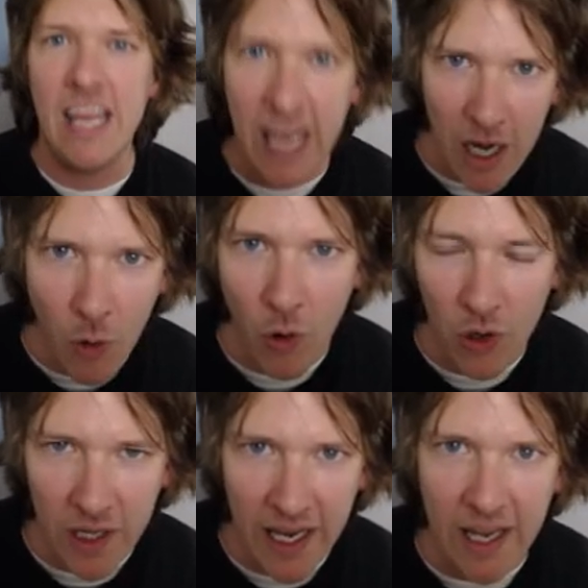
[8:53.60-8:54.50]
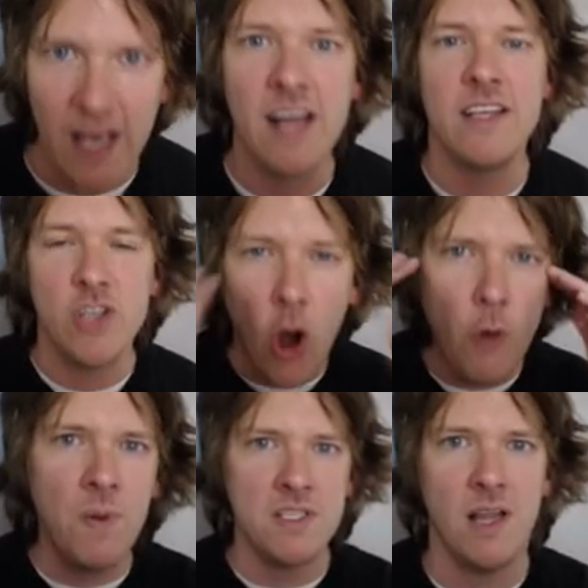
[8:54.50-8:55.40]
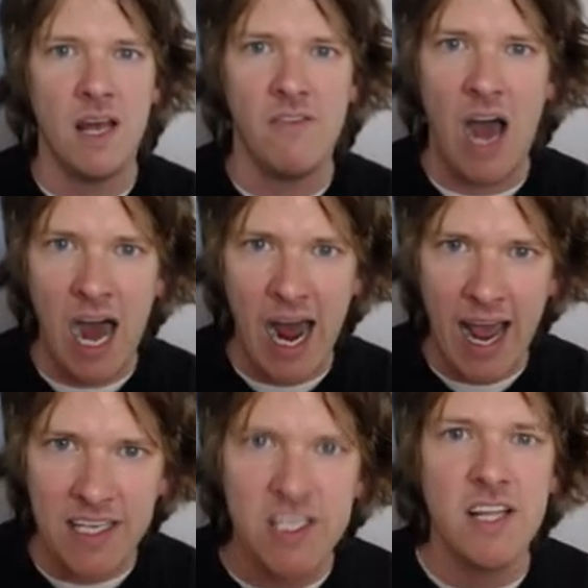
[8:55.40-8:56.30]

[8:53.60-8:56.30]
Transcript: equally. This opens a lot of eyes.